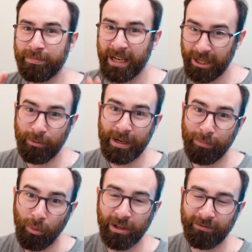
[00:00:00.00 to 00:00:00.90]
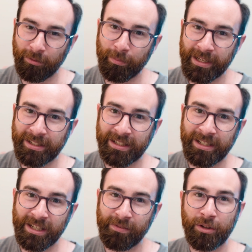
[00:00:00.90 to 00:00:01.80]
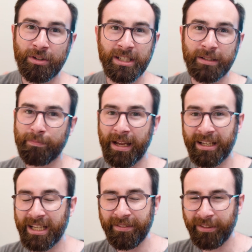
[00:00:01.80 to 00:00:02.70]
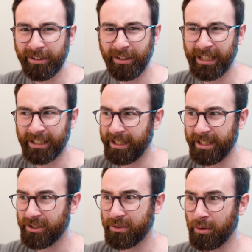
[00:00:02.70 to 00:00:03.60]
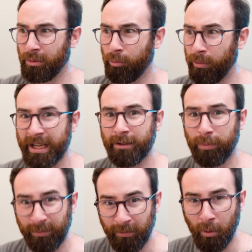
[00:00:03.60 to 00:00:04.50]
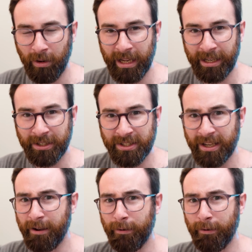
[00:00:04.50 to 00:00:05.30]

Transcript: takeaway point from this is if you just spend even like an extra week beforehand just